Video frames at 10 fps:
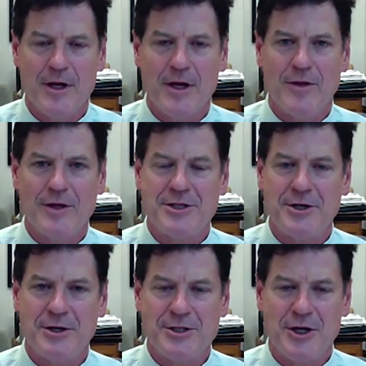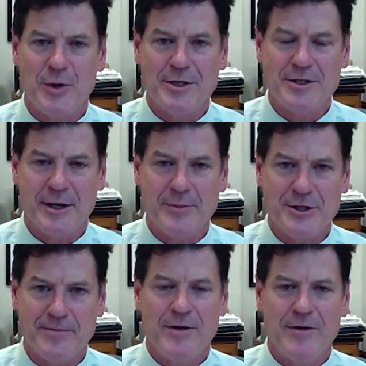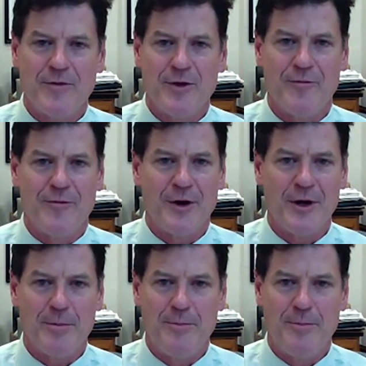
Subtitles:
This year is no exception. For the very